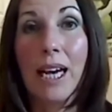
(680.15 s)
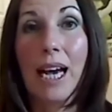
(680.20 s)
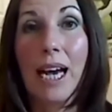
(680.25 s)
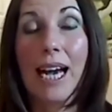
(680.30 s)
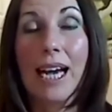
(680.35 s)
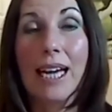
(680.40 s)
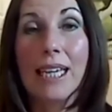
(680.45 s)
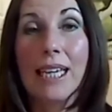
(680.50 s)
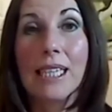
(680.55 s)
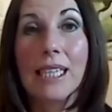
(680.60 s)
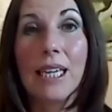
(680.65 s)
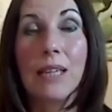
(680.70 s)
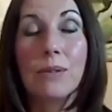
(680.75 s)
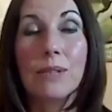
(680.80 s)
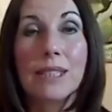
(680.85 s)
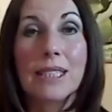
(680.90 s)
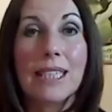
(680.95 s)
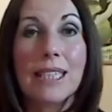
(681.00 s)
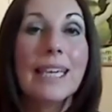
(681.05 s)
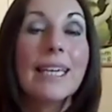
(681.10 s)
And it
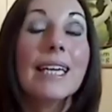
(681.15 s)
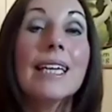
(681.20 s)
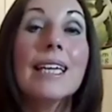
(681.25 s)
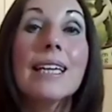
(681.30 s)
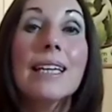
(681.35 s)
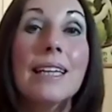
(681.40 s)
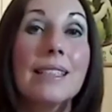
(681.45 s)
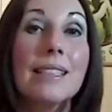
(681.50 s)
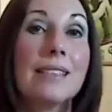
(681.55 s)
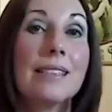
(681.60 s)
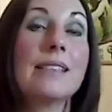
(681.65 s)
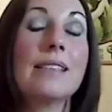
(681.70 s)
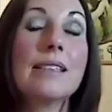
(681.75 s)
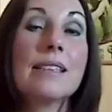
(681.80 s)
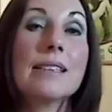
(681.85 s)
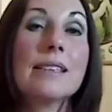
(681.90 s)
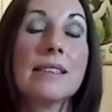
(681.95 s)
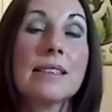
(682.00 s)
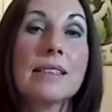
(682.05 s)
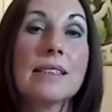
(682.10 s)
was like a
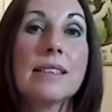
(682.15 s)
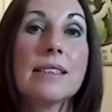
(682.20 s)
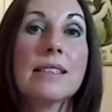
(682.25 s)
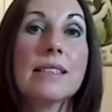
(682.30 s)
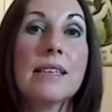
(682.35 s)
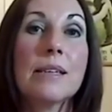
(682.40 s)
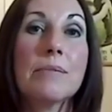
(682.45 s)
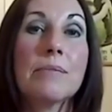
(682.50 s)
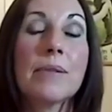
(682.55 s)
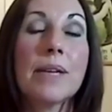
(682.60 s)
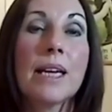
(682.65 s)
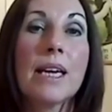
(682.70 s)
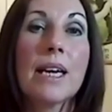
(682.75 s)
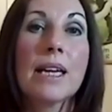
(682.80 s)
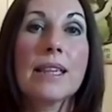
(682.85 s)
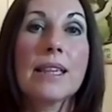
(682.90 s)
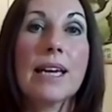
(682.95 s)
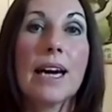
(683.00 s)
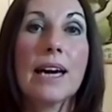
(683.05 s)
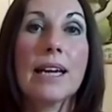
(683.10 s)
holistic system
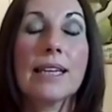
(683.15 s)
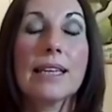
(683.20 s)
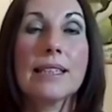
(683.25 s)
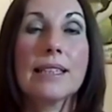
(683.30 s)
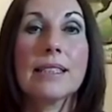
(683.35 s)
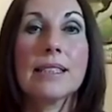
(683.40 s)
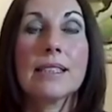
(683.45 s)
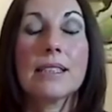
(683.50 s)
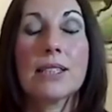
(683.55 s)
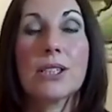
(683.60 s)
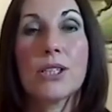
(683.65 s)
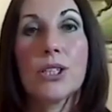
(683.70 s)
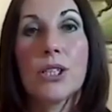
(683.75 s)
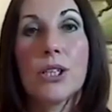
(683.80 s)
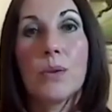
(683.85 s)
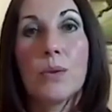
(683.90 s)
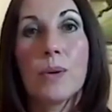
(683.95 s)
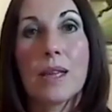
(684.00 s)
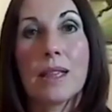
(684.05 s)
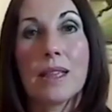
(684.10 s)
that is to
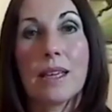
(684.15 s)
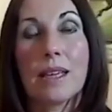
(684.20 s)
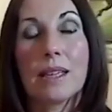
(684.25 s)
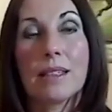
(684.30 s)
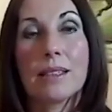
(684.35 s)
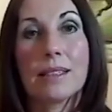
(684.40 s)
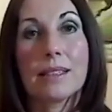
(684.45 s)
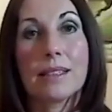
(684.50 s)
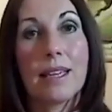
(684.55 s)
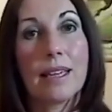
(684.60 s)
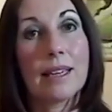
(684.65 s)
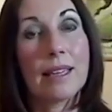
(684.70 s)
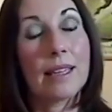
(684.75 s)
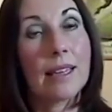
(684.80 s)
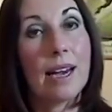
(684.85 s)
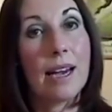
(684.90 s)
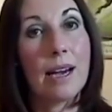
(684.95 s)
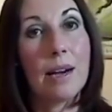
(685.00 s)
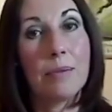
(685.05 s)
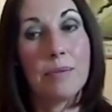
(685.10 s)
do with things like
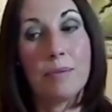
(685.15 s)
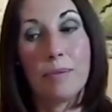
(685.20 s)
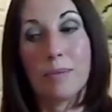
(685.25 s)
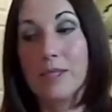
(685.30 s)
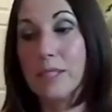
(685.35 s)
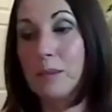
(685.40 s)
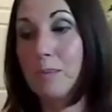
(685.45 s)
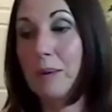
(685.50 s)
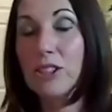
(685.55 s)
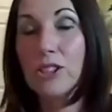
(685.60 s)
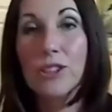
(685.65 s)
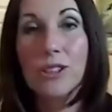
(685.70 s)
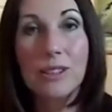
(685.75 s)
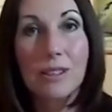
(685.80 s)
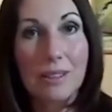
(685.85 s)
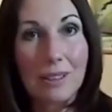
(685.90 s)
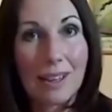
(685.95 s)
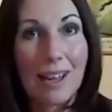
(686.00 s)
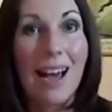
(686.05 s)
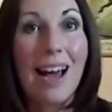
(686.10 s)

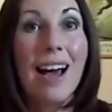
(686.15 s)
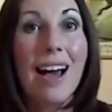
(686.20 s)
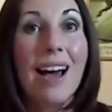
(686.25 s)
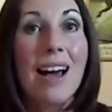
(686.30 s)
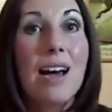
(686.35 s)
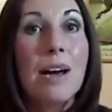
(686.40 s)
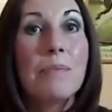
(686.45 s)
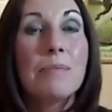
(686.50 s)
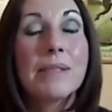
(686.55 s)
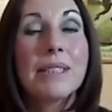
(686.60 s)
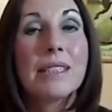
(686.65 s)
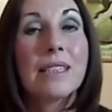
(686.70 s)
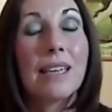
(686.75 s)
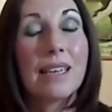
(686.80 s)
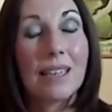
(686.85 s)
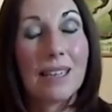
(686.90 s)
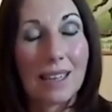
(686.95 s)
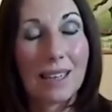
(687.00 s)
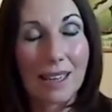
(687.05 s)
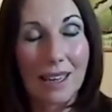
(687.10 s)
special herbs,
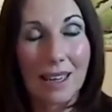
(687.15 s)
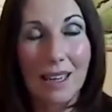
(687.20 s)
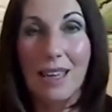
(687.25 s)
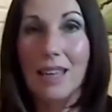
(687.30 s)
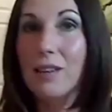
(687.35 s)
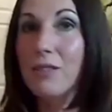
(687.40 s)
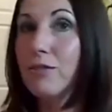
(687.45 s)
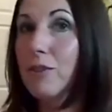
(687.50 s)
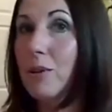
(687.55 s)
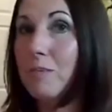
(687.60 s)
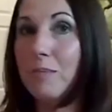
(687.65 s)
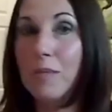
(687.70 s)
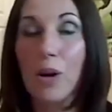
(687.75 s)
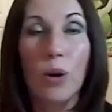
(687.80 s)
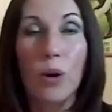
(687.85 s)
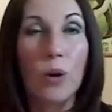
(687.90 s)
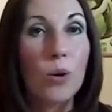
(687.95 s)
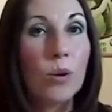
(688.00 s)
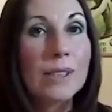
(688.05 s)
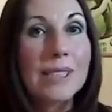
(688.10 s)
and again, from
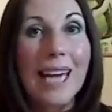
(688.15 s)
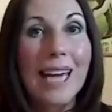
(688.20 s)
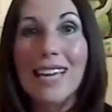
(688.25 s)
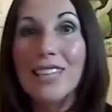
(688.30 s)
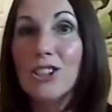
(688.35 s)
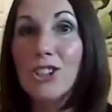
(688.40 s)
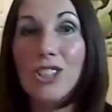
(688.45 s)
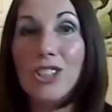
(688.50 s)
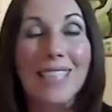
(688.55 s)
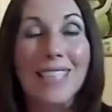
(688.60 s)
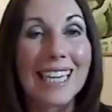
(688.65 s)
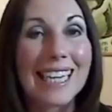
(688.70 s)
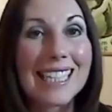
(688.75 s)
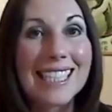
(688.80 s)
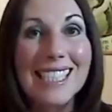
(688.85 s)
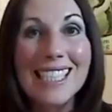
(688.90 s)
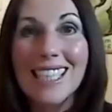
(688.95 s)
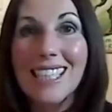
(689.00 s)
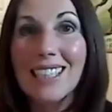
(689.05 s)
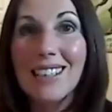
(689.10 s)
old ancient
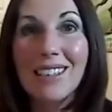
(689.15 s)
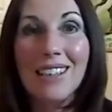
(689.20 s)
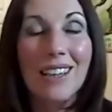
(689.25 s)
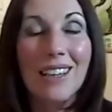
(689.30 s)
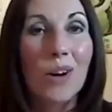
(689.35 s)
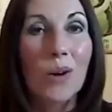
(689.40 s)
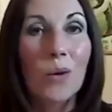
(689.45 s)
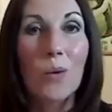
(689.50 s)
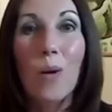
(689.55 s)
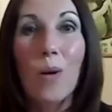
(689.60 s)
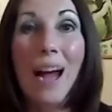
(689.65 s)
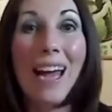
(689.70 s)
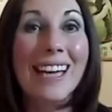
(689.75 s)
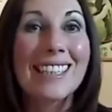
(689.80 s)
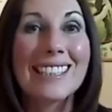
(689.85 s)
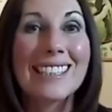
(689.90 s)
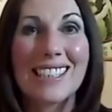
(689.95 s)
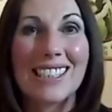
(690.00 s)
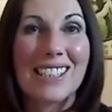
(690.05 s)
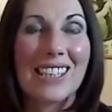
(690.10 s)
Indian
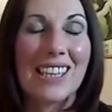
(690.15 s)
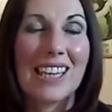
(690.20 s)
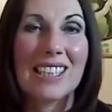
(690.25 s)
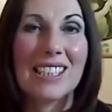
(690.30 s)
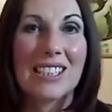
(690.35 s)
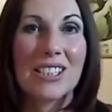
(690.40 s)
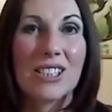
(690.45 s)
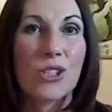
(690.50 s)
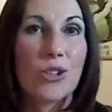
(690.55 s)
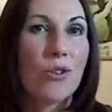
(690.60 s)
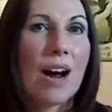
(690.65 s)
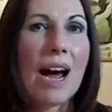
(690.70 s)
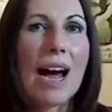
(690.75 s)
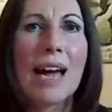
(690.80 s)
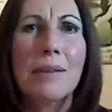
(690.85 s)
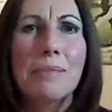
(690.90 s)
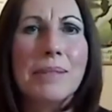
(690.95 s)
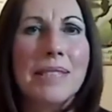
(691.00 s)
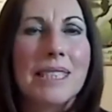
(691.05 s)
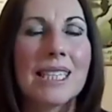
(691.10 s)
ways and
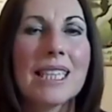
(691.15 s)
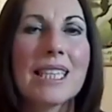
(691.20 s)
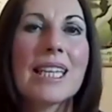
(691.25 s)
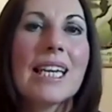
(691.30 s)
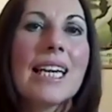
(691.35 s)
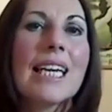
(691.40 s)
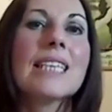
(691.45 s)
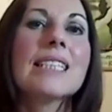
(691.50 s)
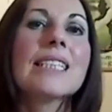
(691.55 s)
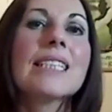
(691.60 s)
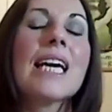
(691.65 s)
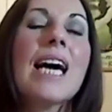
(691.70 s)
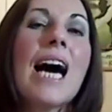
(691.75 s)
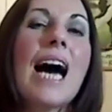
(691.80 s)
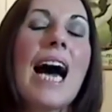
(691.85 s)
tribes and things.